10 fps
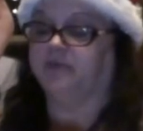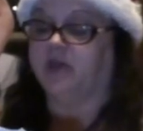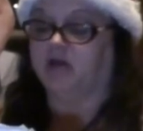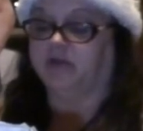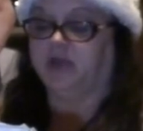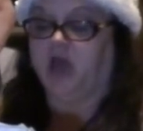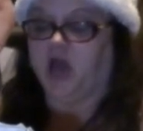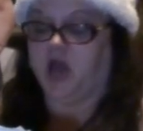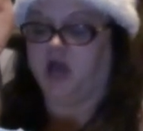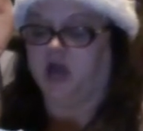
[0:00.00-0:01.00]
we only
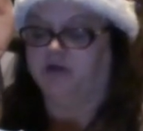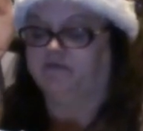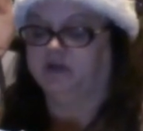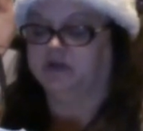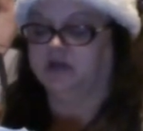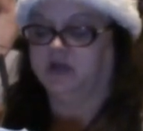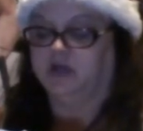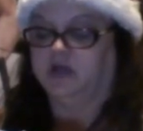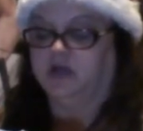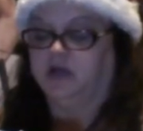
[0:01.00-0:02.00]
have
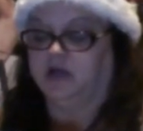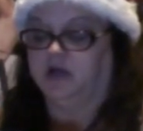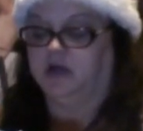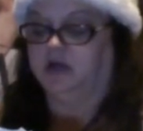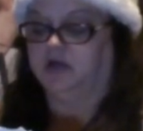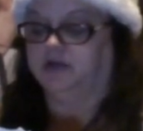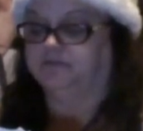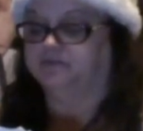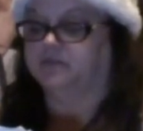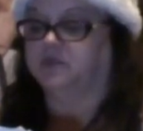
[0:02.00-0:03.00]
um,